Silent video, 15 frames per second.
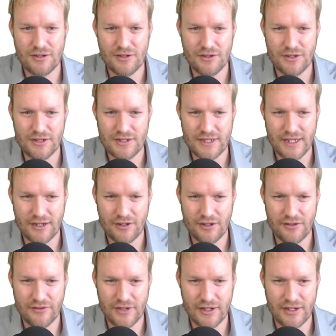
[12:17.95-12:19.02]
this angle
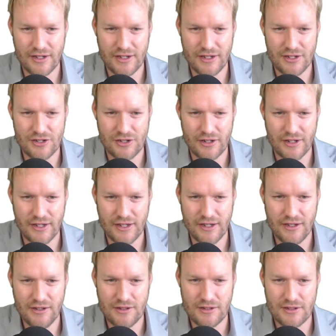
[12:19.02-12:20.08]
of inclination
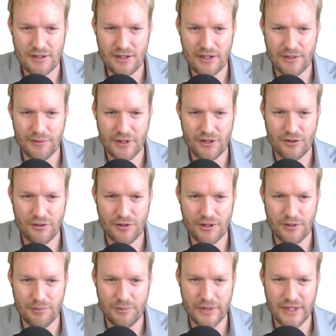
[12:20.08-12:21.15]
here is. Let me call
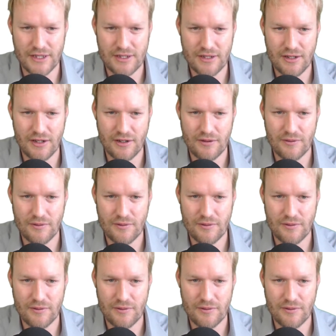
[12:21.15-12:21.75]
it beta.